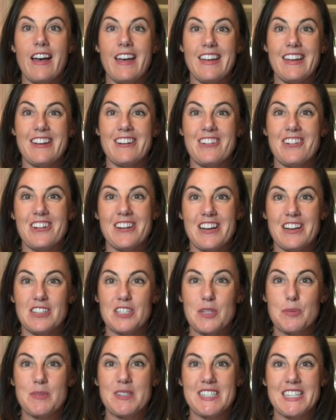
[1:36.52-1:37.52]
in our
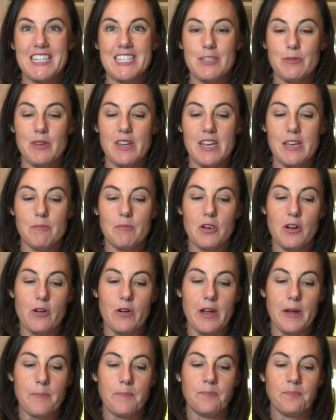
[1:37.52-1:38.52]
announcements as we keep
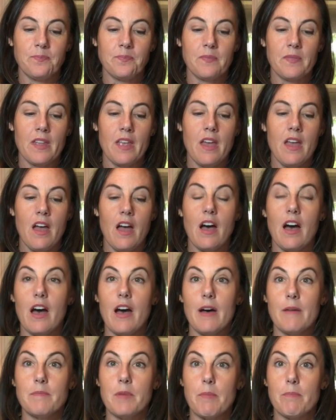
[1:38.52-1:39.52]
going.
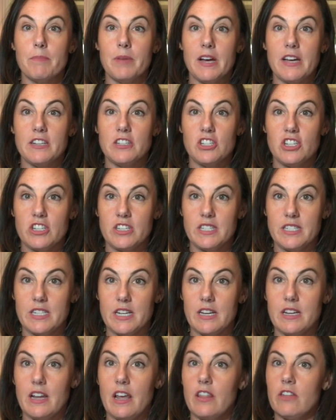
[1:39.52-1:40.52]
But just
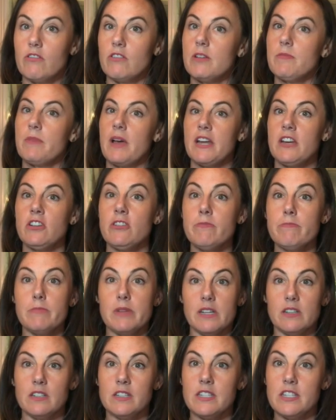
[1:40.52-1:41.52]
another reminder,
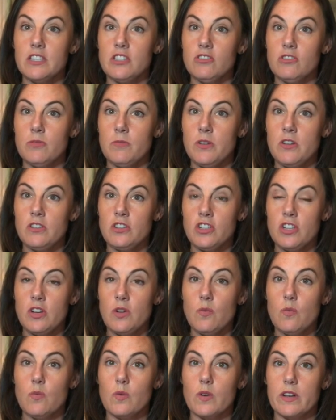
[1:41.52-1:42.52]
meal
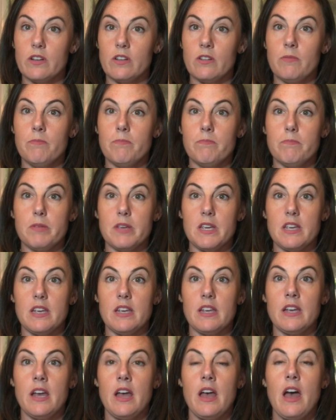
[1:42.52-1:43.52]
distribution will
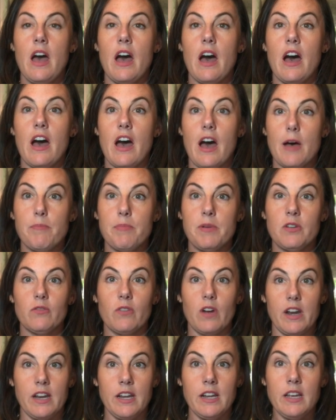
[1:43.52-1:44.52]
be up and
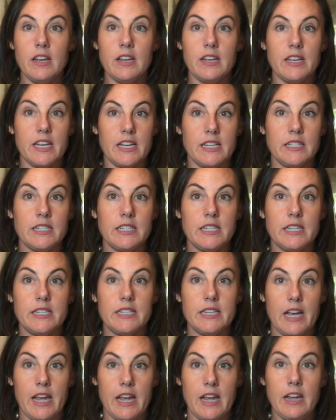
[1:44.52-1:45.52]
running again
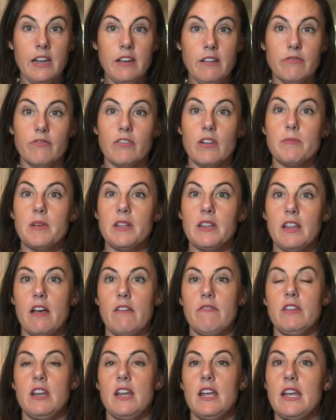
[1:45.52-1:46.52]
today from
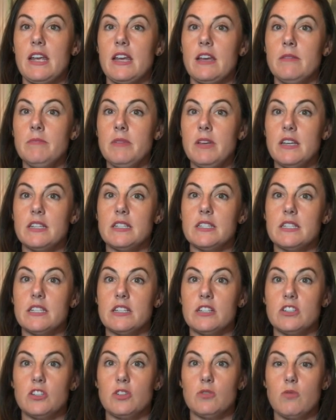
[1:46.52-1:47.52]
11 a.m.
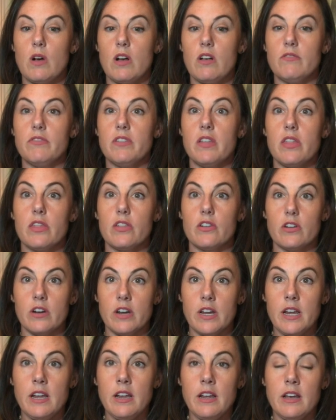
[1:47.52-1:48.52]
until
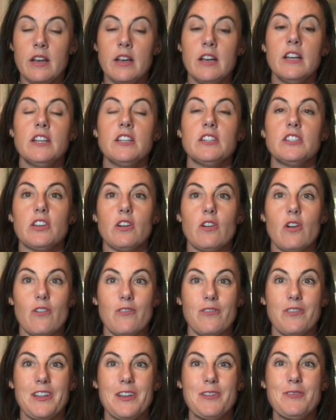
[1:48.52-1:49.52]
12:30. So
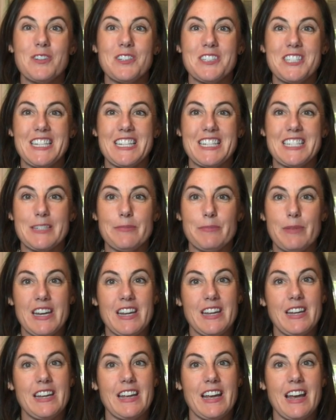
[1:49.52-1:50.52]
hopefully we'll see as
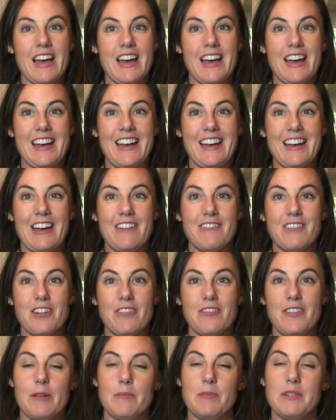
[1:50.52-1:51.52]
many of
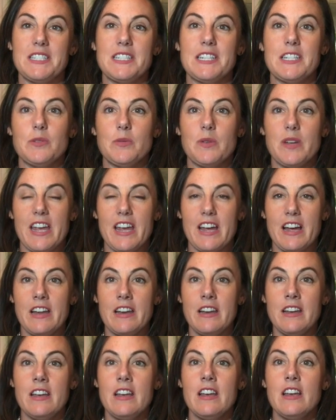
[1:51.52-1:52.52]
our families as we
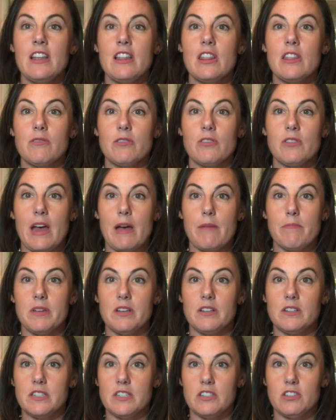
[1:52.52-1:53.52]
can through that
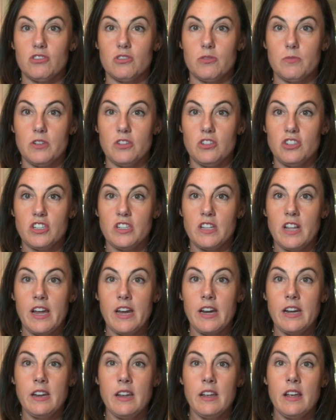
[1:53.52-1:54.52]
meal distribution
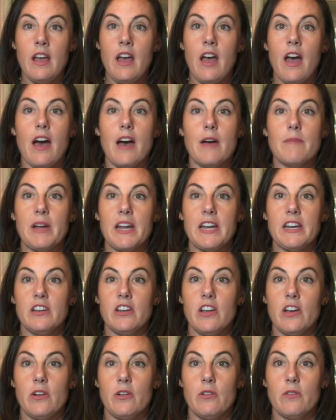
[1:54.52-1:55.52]
line. I
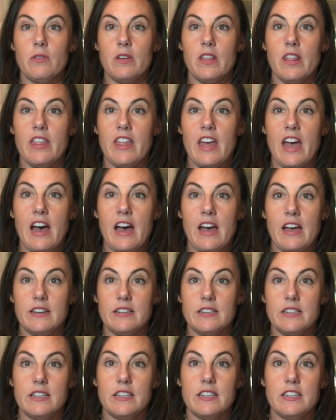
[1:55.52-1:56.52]
know
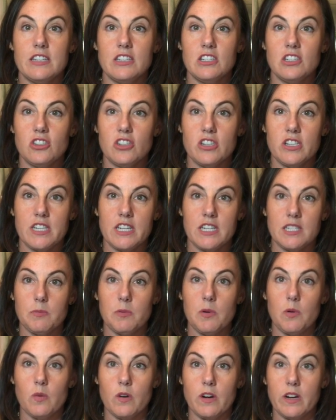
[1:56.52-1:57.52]
that the district has
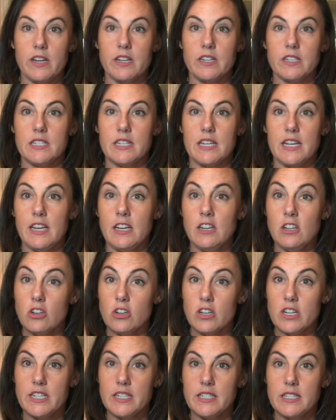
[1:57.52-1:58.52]
been working to
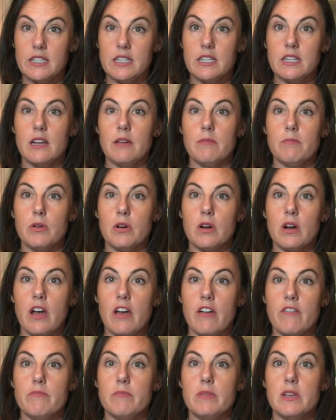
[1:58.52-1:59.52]
increase the number
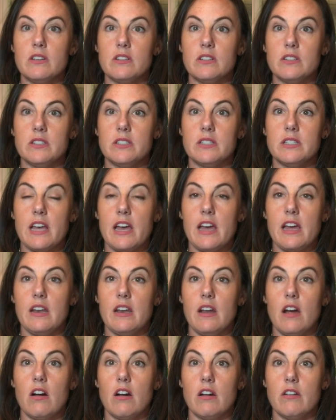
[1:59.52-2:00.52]
of meals
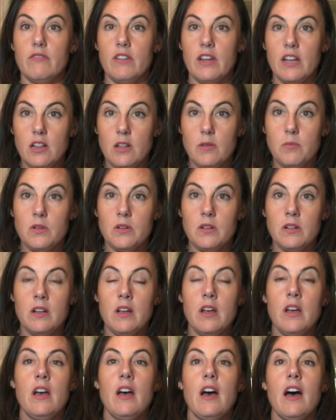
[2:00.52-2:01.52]
that are
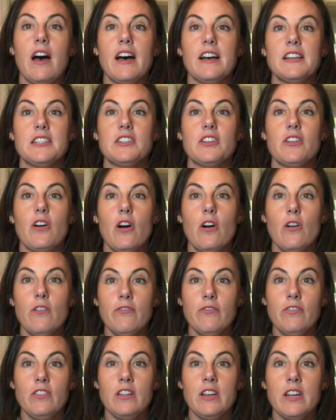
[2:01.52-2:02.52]
available. So
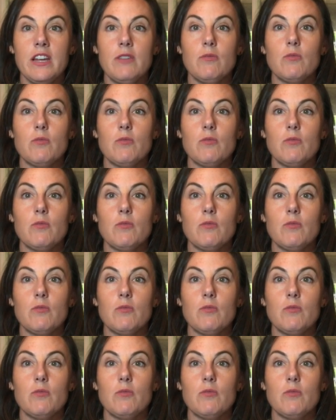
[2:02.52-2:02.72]
hopefully